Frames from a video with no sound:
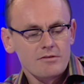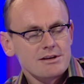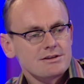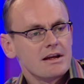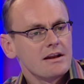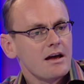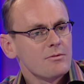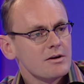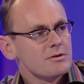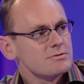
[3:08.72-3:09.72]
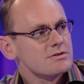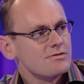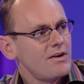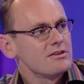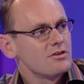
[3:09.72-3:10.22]
recently, and it, what it was was
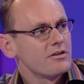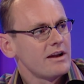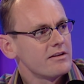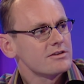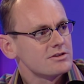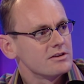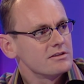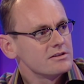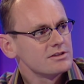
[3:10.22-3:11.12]
Sven Göran Eriksson.